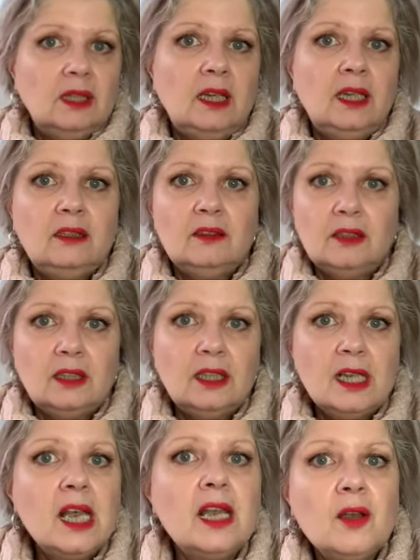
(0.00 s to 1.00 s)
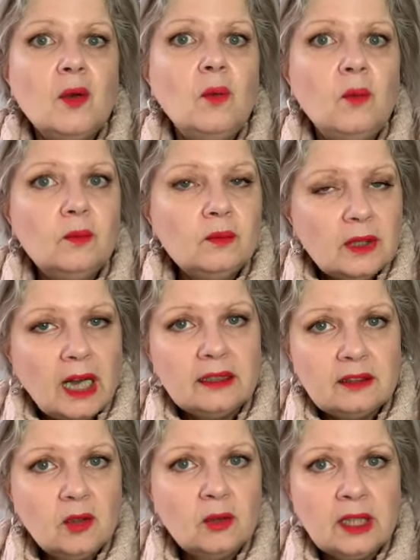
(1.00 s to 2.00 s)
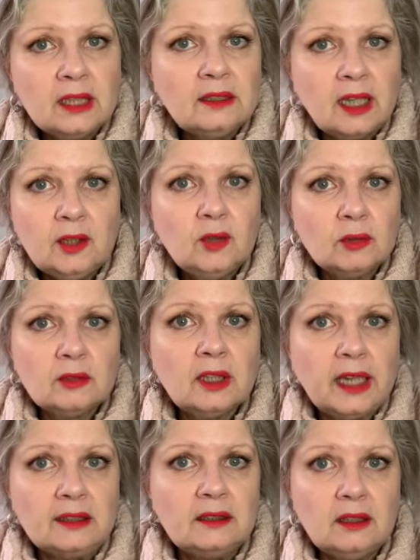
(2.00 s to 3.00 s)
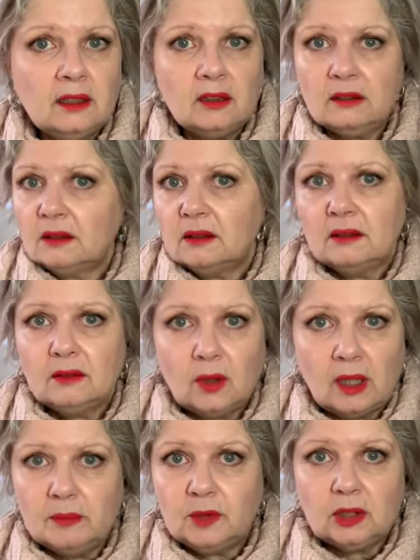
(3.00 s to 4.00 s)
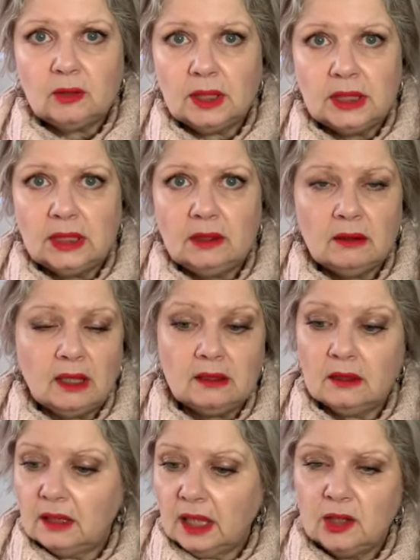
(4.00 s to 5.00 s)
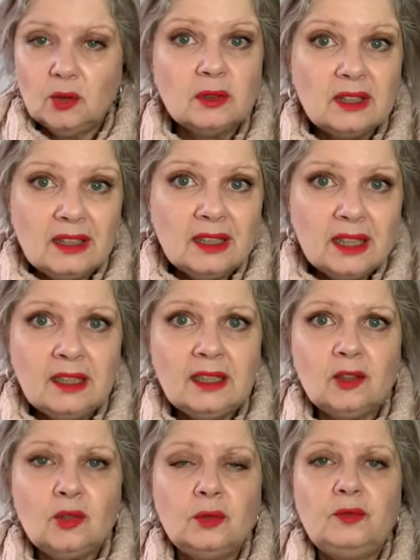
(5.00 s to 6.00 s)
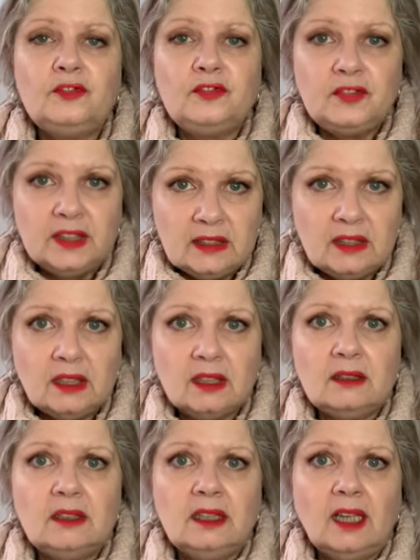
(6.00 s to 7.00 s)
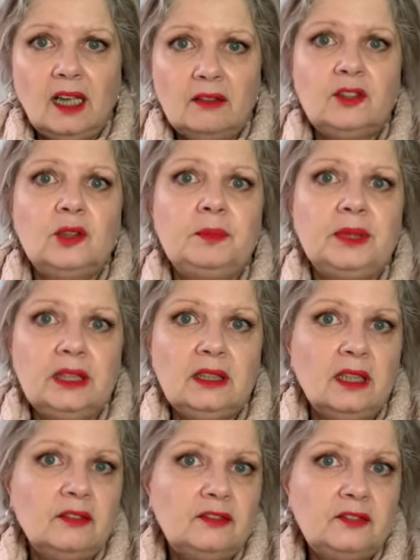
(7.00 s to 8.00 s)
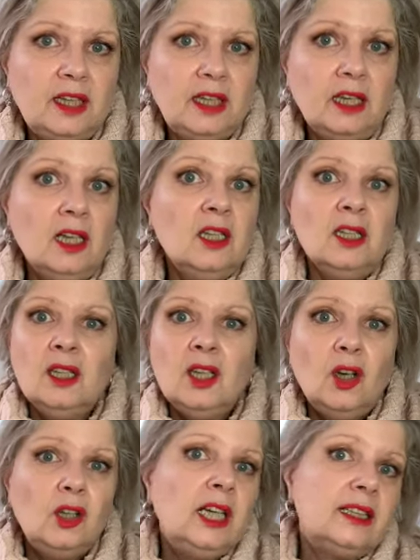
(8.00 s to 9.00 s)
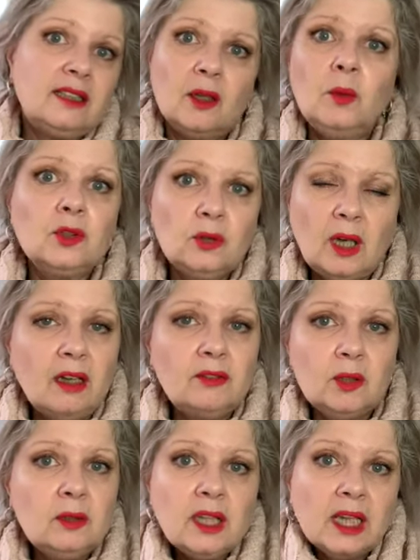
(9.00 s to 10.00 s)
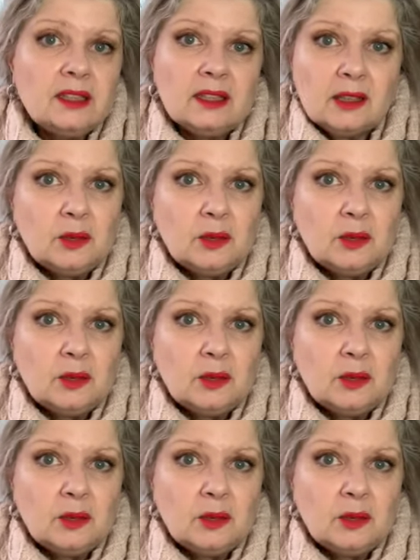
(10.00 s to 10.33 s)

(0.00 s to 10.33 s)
And as long as I don't cast it on, or I'm not ready to cast on, I don't need it to physically have the PDF file, unless I want to have a look at it.